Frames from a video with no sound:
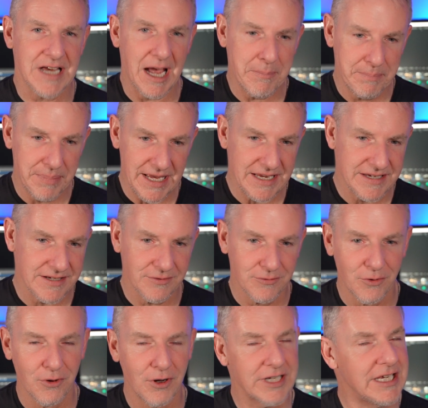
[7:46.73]
I base a
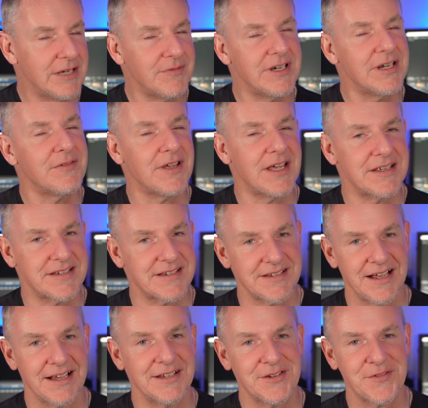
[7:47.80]
lot, even if it is
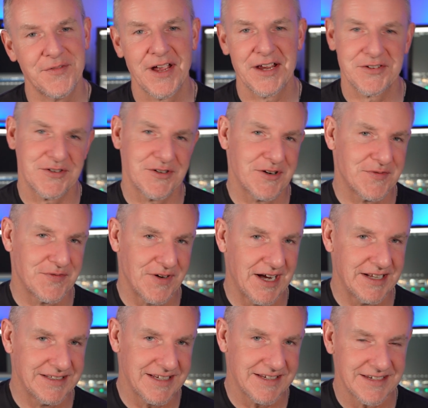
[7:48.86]
science fiction or
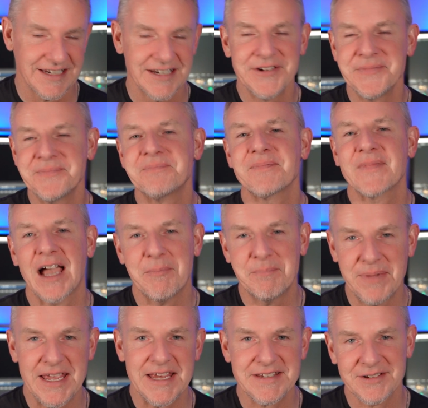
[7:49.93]
fantasy, I
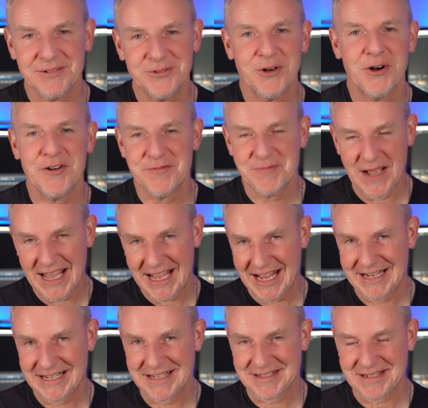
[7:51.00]
base a lot of my
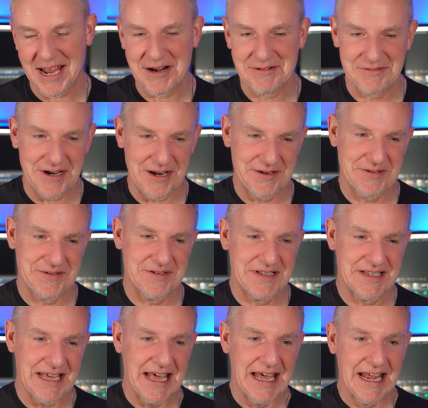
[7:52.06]
edits around